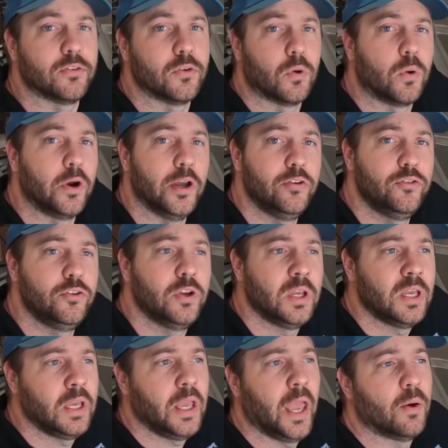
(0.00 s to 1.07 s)
storage,
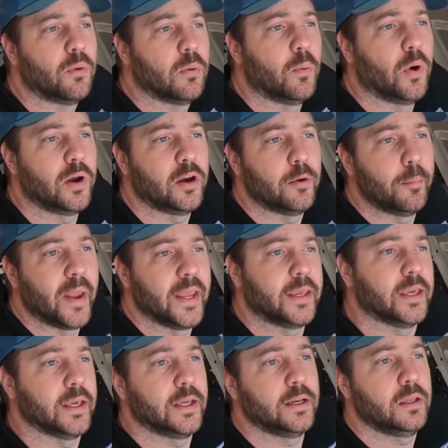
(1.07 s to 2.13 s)
and we wanted to make
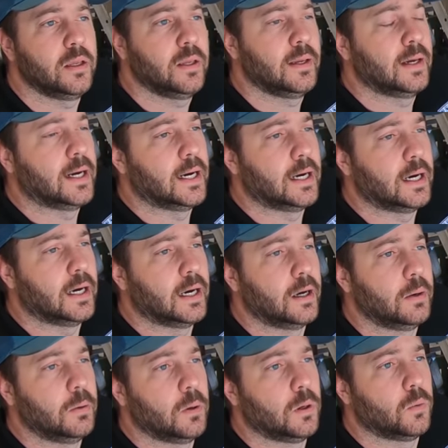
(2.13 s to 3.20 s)
it
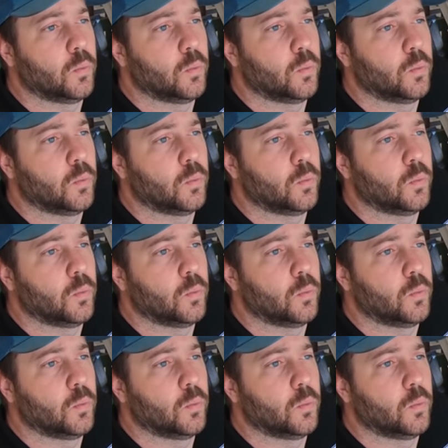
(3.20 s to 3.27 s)
uh,